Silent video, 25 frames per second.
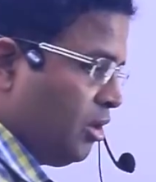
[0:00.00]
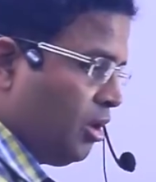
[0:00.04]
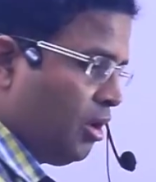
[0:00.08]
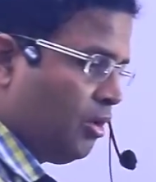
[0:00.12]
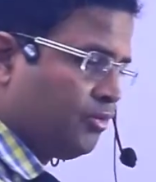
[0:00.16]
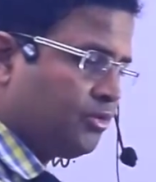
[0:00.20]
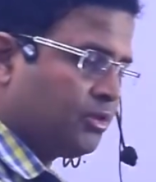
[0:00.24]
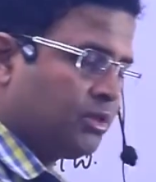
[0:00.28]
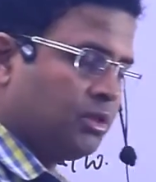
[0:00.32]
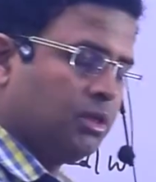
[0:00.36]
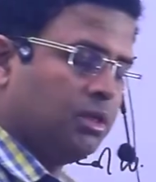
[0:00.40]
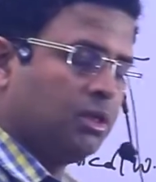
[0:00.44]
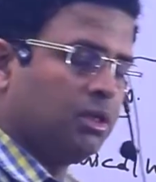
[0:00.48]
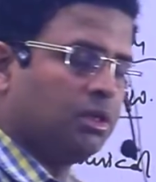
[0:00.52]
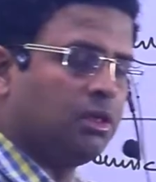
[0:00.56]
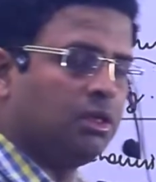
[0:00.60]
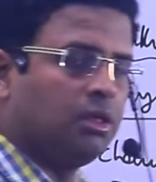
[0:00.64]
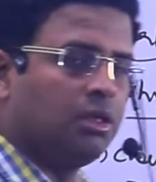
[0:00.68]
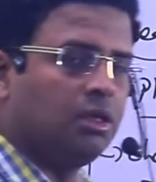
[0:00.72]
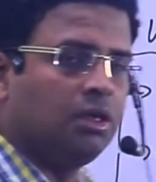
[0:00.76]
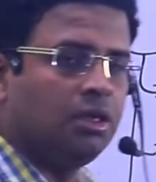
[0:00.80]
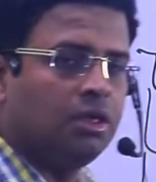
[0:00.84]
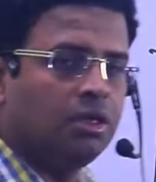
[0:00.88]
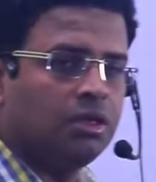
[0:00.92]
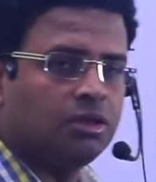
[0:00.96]
optional,
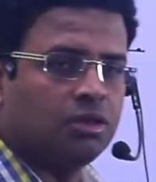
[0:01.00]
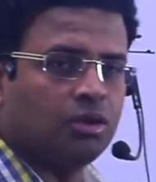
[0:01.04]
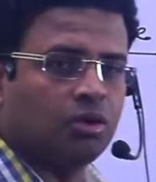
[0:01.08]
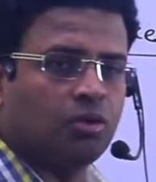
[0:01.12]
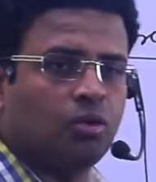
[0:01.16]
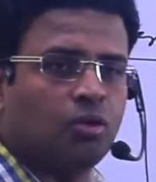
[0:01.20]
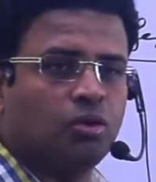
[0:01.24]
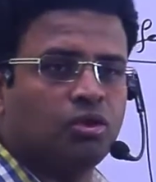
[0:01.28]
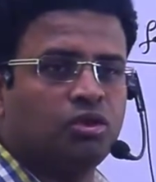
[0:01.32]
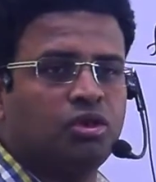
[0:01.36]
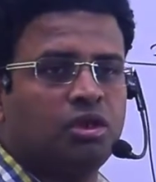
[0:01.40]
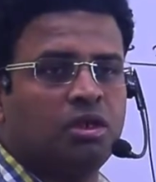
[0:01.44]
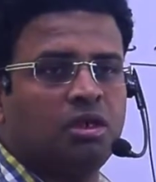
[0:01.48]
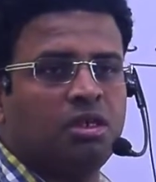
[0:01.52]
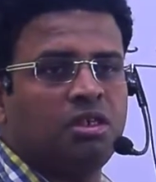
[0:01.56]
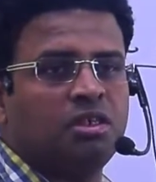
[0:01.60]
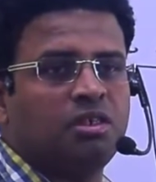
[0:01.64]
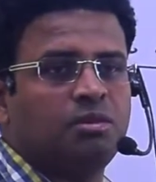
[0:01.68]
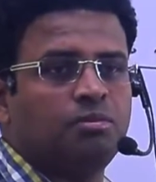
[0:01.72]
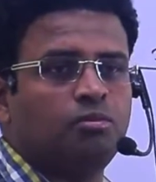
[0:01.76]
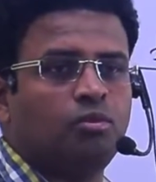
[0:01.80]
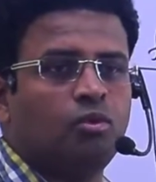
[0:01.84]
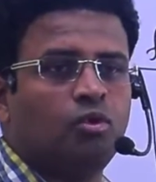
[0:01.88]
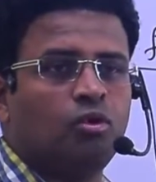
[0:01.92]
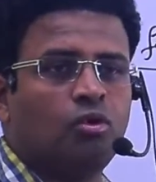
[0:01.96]
the question is
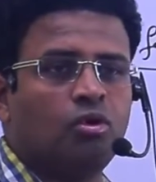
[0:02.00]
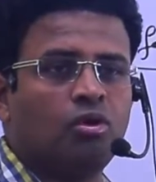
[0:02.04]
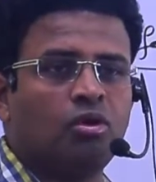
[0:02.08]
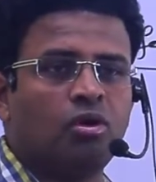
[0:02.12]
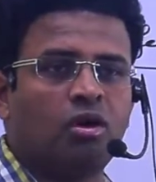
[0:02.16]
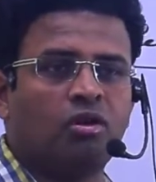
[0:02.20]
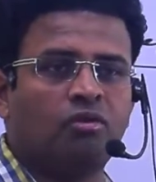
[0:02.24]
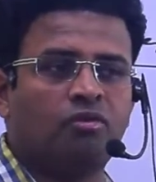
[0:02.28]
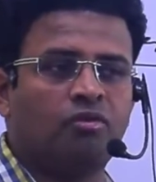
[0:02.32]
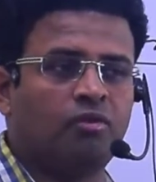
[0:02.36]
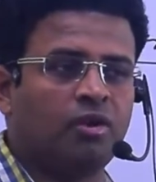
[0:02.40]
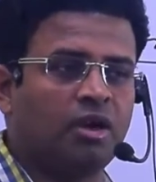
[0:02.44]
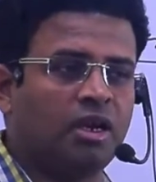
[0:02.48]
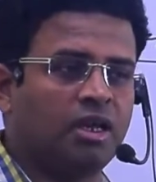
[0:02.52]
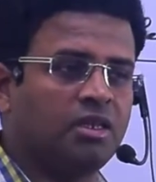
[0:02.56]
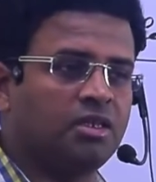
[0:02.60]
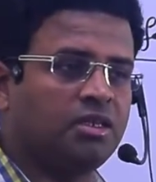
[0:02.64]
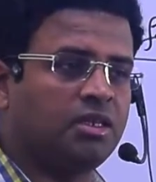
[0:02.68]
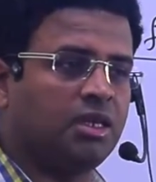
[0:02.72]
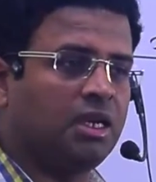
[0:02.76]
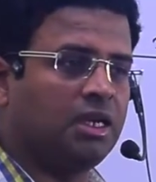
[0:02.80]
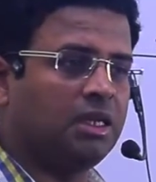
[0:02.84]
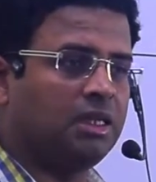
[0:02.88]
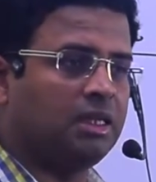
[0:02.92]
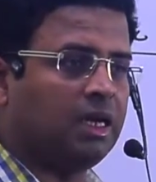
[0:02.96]
more of what I
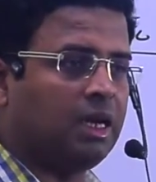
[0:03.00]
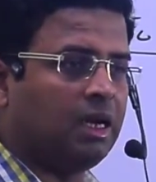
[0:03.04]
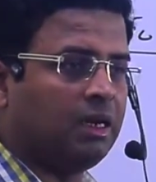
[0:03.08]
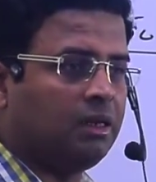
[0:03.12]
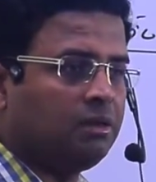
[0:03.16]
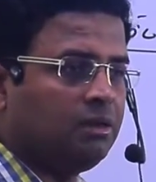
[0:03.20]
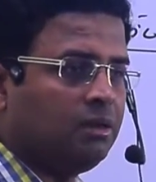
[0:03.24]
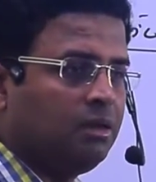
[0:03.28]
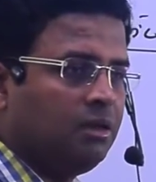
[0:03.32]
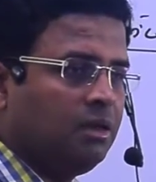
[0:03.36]
said, that